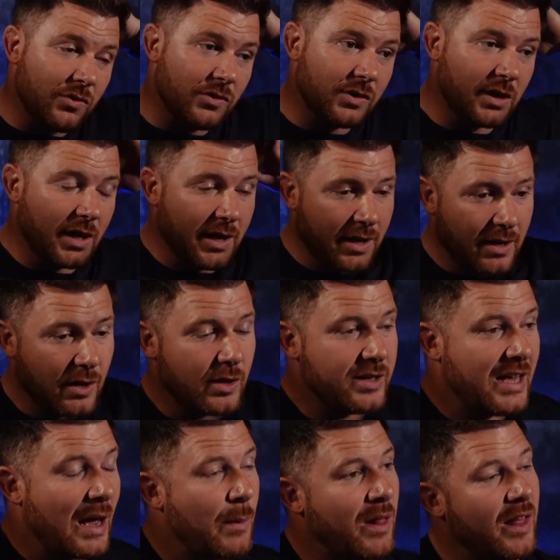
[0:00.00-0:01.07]
Yeah.
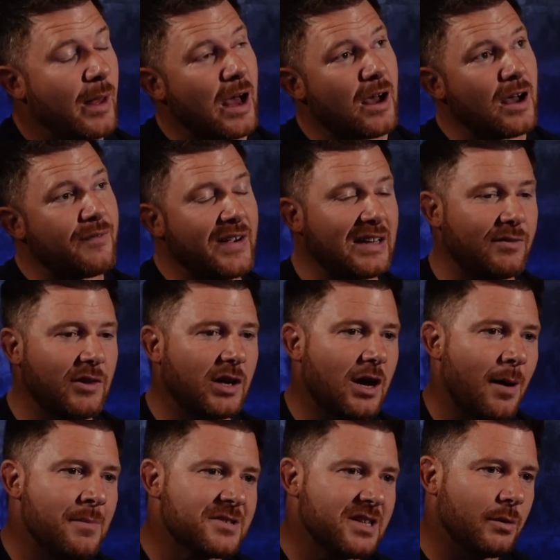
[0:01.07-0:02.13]
Well, it effectively
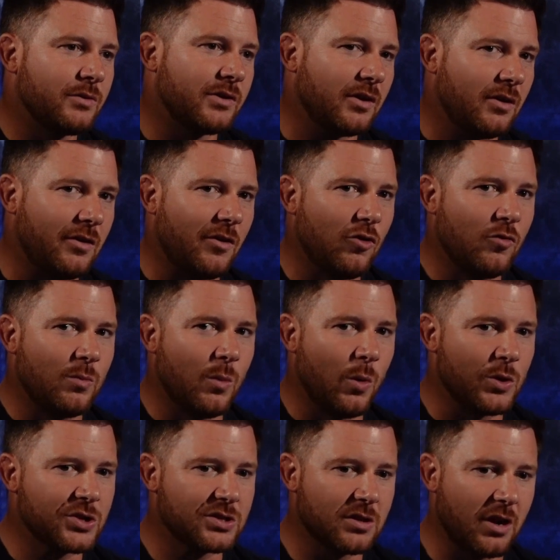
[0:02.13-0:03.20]
comes down to
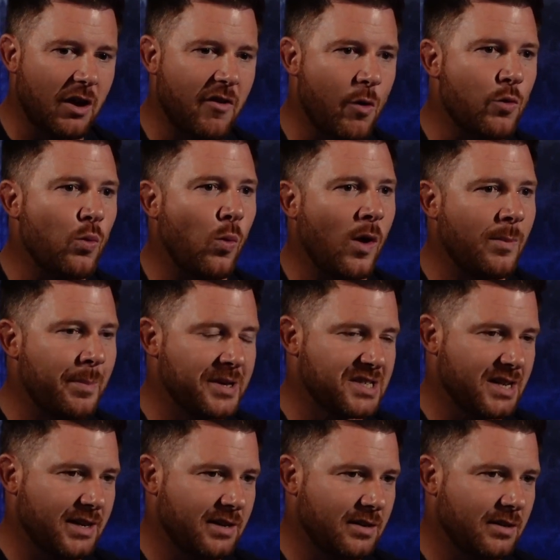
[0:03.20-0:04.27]
almost around
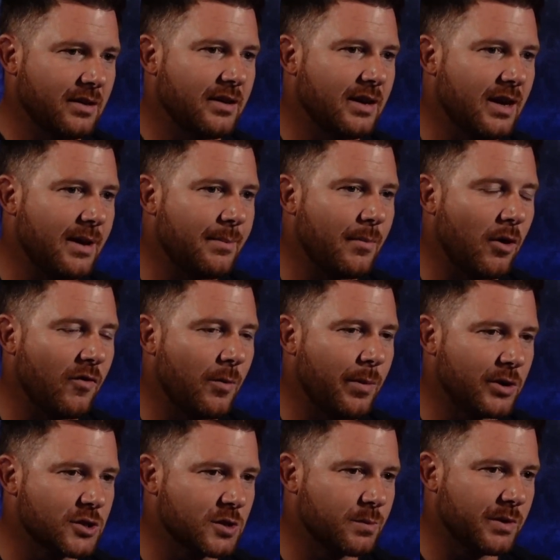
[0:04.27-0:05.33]
1% of the
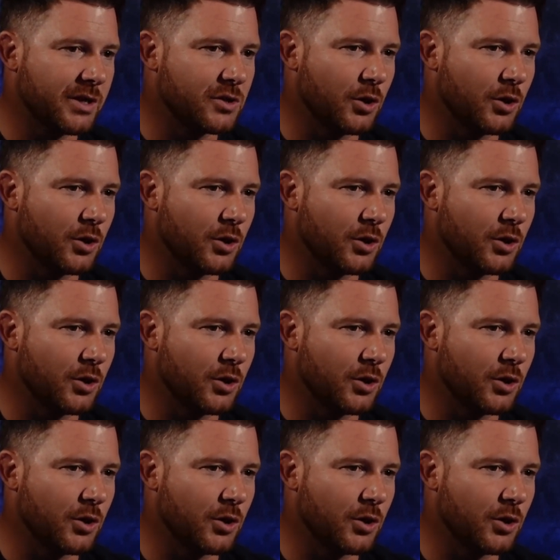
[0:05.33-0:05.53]
purchase price.